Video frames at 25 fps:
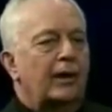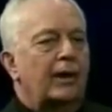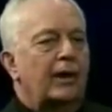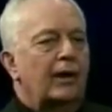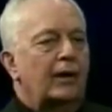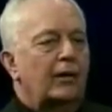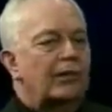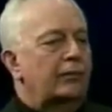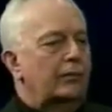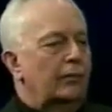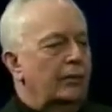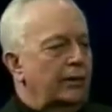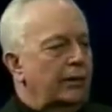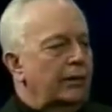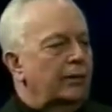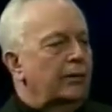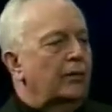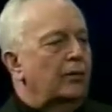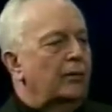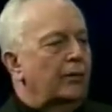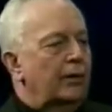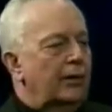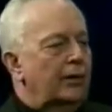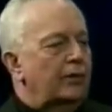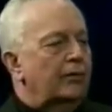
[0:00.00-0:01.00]
still do get
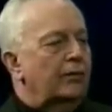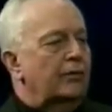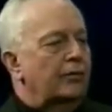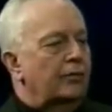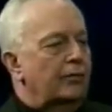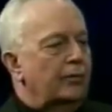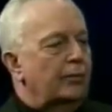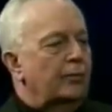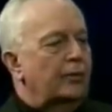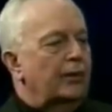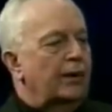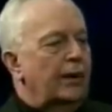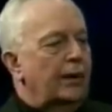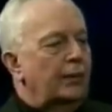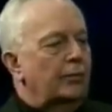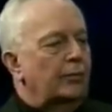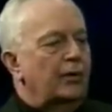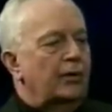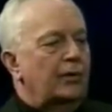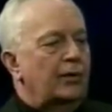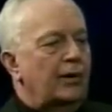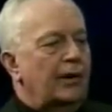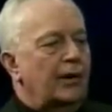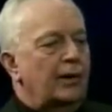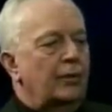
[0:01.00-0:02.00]
donations from time
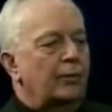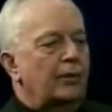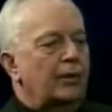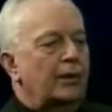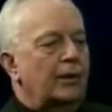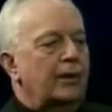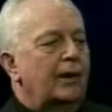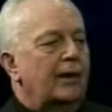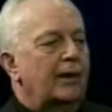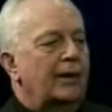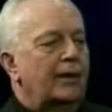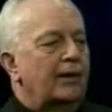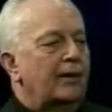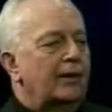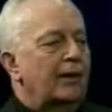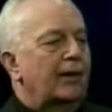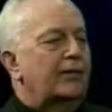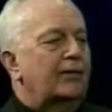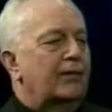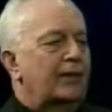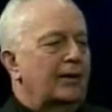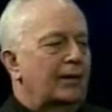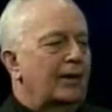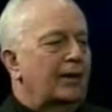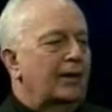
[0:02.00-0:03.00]
to time, but
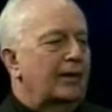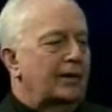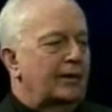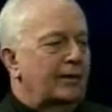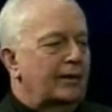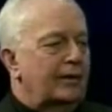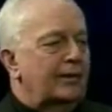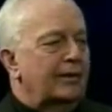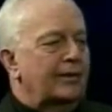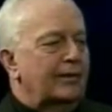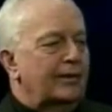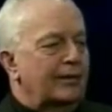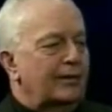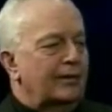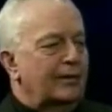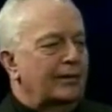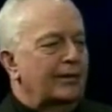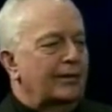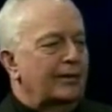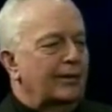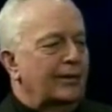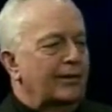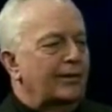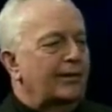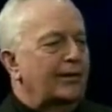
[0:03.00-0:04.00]
nothing like
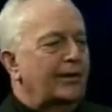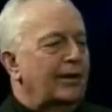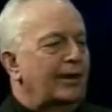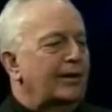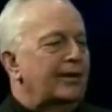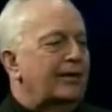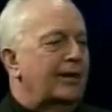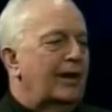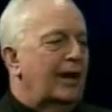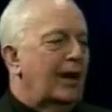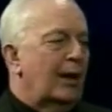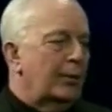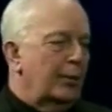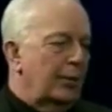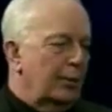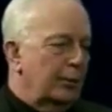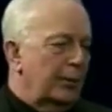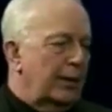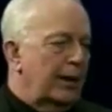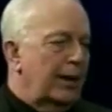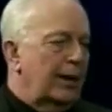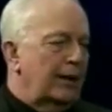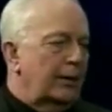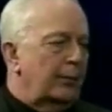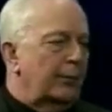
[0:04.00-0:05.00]
the
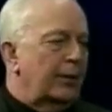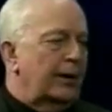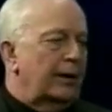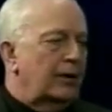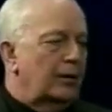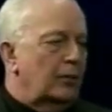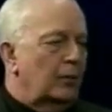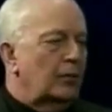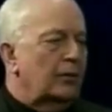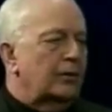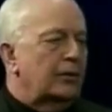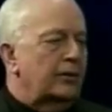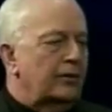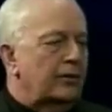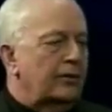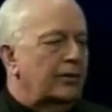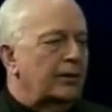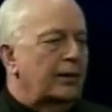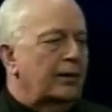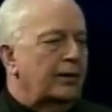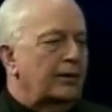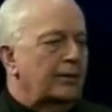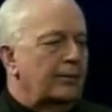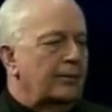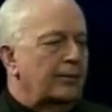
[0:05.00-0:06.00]
animated ones.
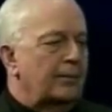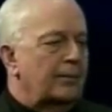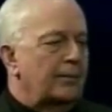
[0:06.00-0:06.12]
Yeah.